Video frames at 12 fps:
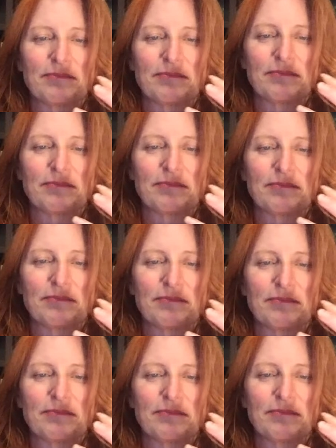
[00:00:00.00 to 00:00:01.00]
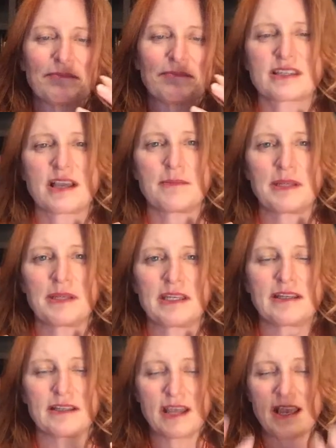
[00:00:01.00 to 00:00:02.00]
as the music is coming
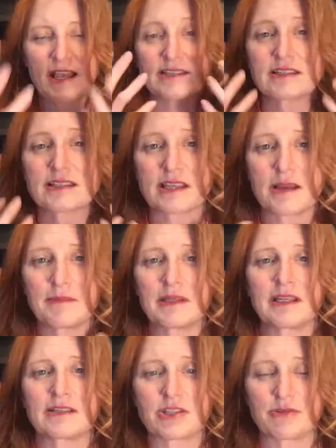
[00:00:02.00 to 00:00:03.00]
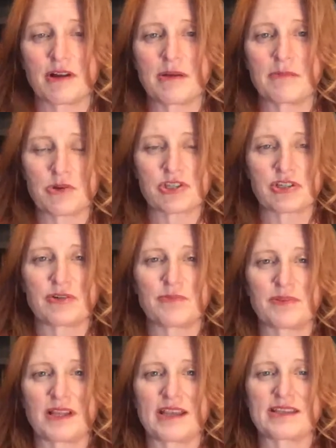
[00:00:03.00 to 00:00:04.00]
in, as it's coming into our emotional
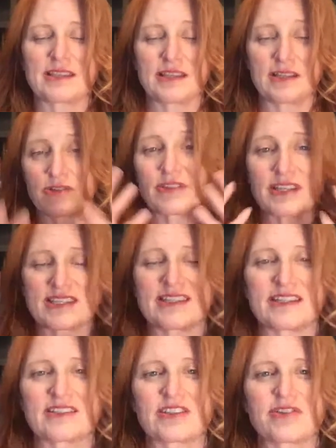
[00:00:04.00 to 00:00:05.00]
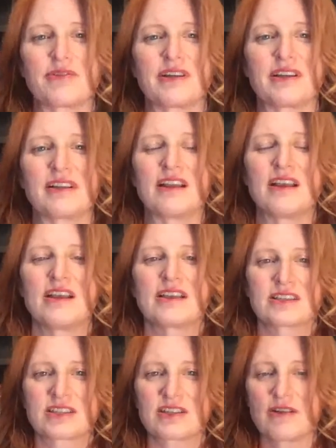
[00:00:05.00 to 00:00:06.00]
place and you're listening to it,
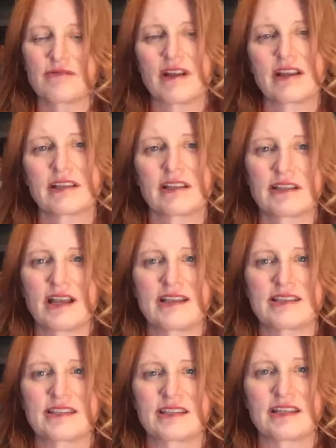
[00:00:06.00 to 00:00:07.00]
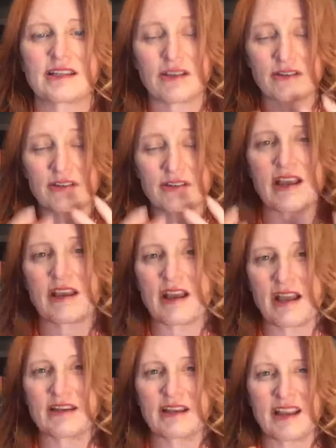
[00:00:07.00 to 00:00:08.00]
start recognizing, okay,
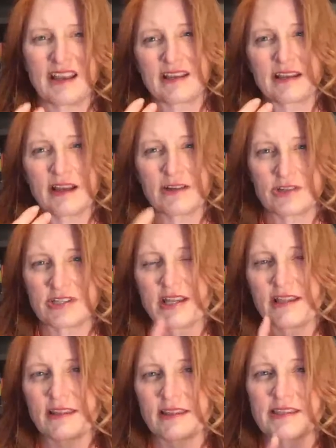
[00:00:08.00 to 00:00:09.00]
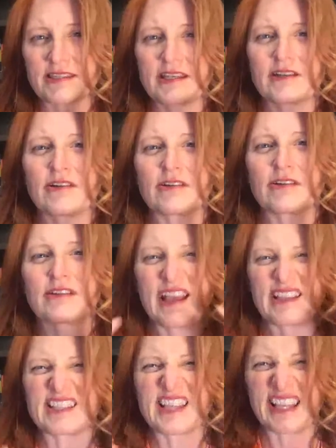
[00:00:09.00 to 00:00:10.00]
I understand that the singer
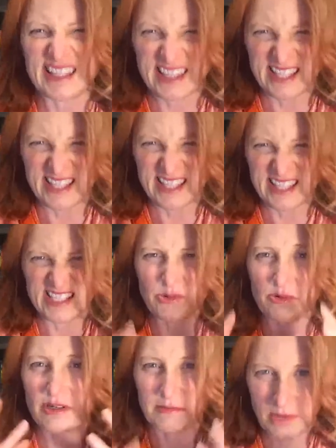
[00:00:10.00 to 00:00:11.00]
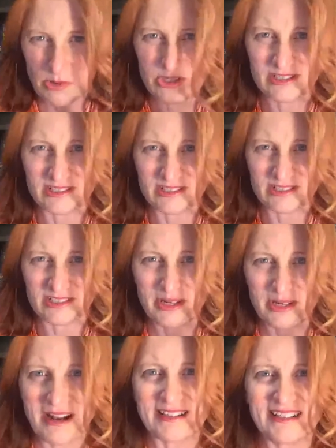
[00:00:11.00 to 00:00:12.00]
has like this core emotion going
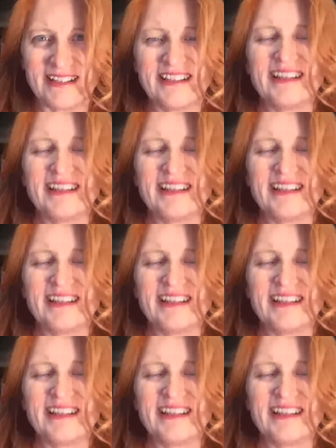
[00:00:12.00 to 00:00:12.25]
on.